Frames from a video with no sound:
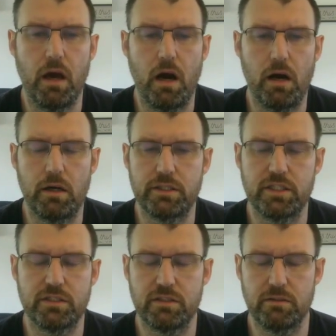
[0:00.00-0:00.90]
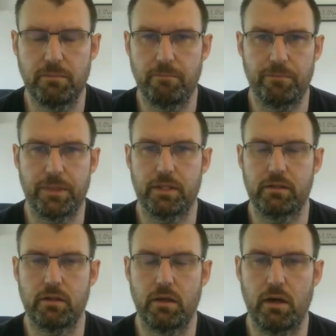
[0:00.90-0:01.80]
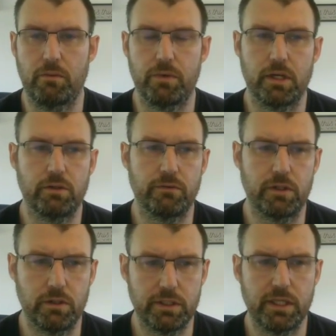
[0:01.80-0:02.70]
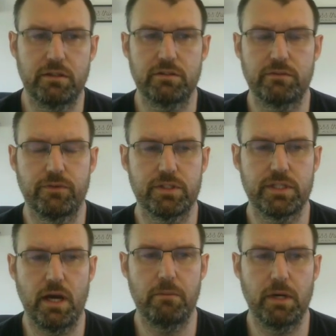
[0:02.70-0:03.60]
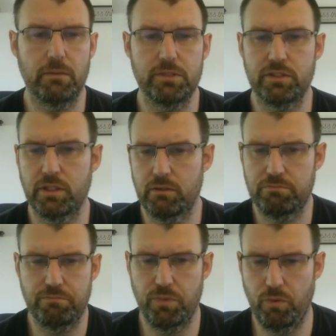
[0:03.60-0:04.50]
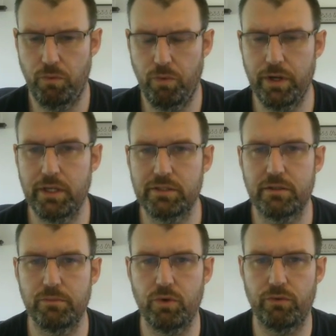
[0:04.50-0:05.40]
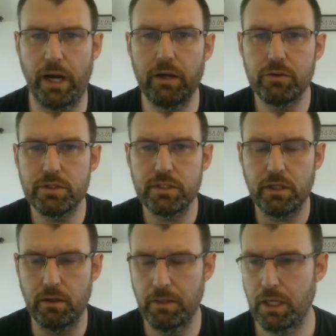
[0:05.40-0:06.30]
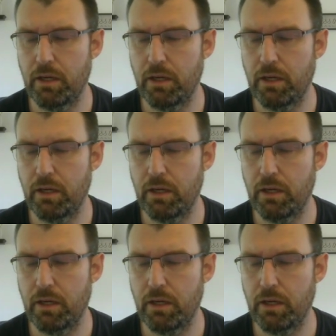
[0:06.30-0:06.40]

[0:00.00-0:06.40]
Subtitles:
When I looked at this first time, I'm just like, what is the move? I don't see it.